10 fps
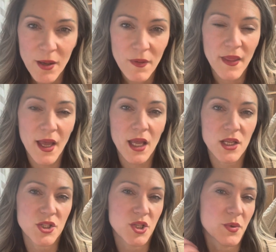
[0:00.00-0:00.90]
with that
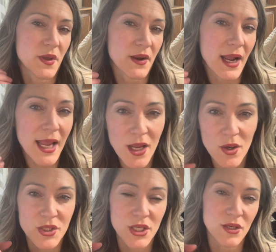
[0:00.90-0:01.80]
because you'd rather hang
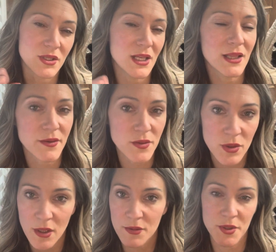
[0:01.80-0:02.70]
on to your $10,000